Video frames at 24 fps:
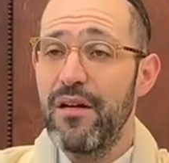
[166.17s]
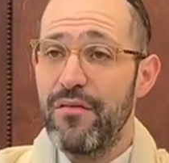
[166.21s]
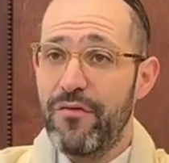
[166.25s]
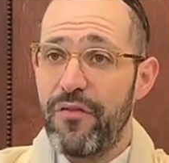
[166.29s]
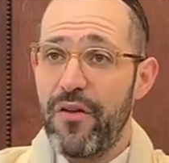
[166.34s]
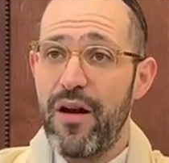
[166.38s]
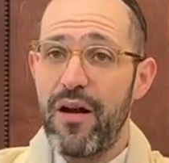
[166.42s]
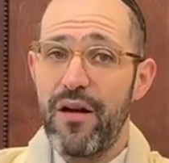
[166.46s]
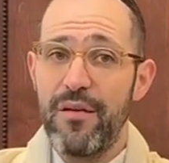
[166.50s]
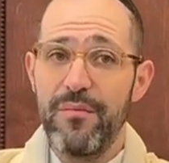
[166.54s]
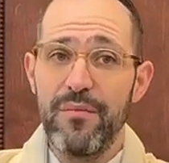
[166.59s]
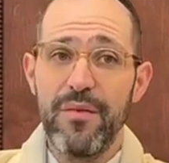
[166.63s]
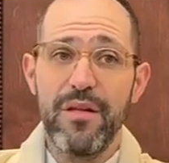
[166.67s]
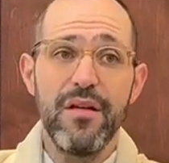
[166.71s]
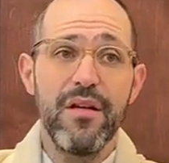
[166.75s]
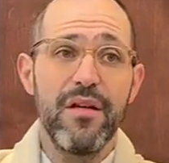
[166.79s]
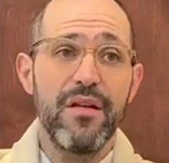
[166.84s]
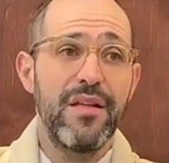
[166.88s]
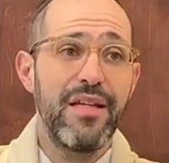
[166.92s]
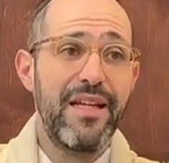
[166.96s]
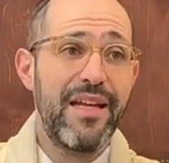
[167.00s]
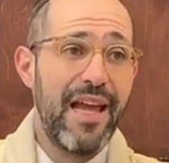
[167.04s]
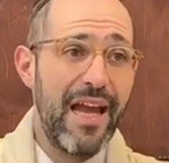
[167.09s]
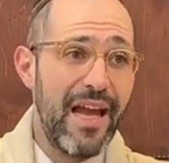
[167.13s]
from
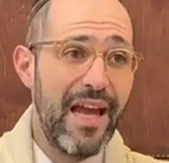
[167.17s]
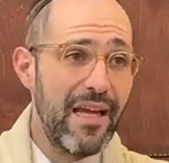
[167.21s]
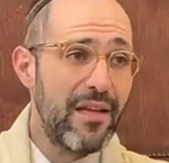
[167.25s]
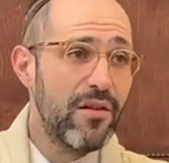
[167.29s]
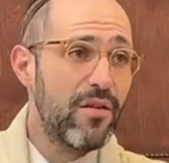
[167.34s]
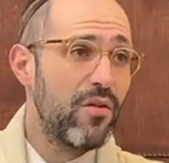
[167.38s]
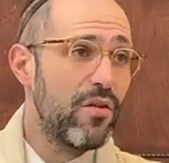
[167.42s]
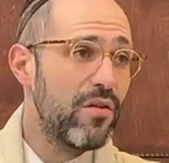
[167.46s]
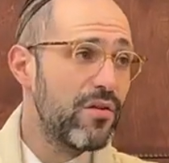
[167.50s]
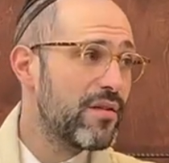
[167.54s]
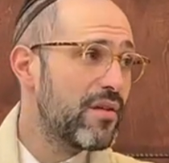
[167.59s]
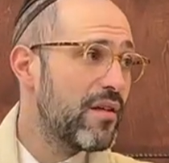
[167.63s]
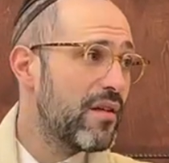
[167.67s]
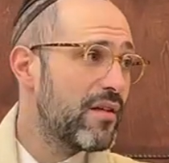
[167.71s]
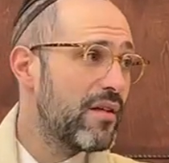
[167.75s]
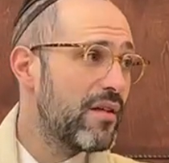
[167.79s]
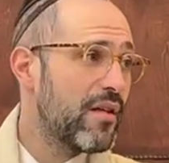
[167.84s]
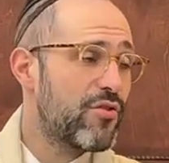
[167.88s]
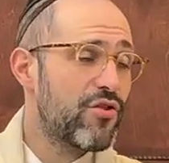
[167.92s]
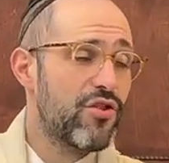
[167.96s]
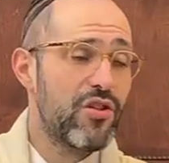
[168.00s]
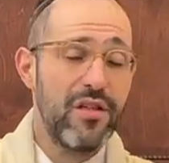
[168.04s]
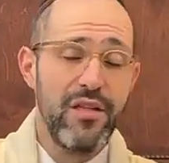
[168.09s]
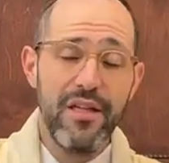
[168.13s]
the candles
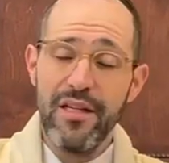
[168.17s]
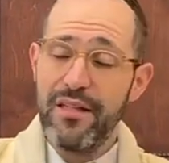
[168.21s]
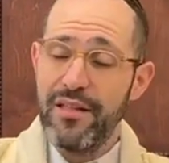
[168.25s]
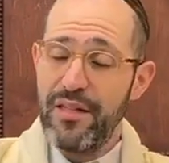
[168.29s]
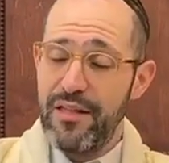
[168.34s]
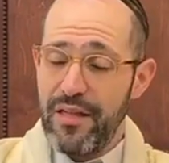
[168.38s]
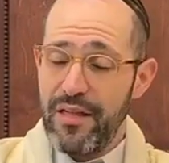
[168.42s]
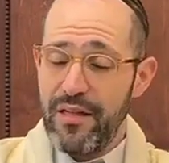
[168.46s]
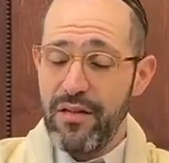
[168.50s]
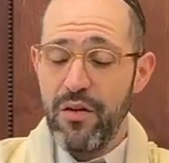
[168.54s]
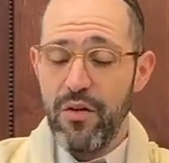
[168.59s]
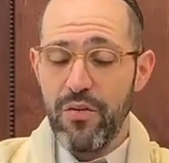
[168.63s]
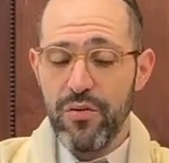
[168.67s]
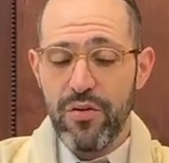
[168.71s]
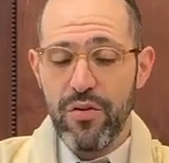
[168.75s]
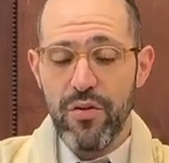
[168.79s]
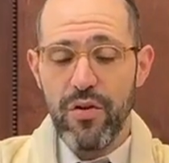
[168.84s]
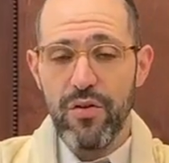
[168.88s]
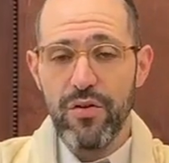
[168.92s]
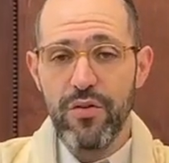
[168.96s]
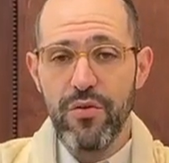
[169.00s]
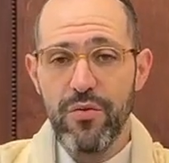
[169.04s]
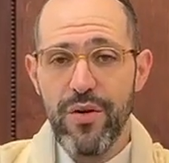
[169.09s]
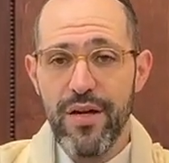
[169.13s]
that she lit and then go
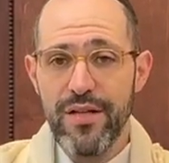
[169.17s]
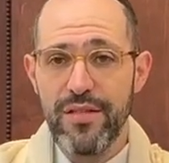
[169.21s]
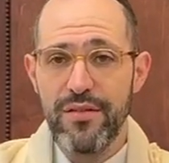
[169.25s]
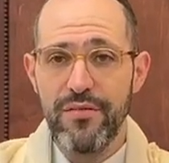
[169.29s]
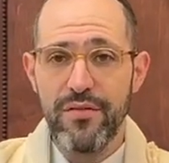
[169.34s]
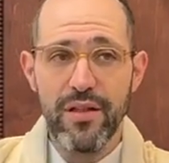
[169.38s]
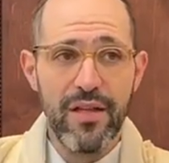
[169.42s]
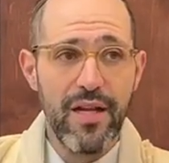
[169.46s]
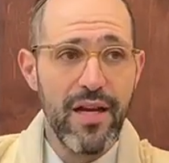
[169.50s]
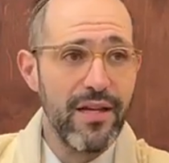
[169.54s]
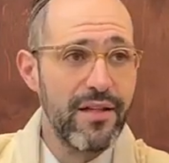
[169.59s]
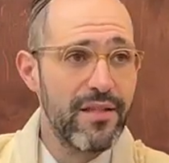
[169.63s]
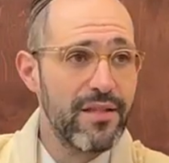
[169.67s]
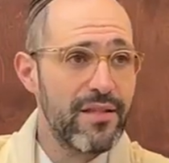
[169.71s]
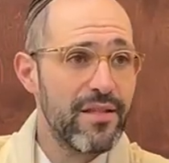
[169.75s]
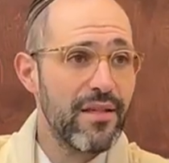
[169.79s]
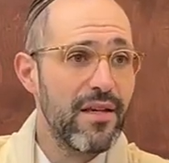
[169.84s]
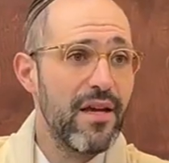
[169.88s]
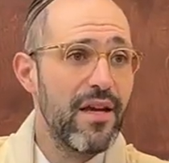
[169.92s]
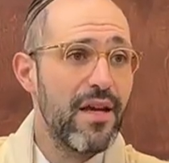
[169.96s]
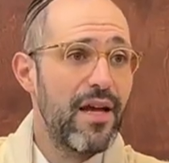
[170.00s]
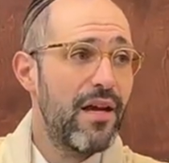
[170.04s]
turn on the rest of the lights.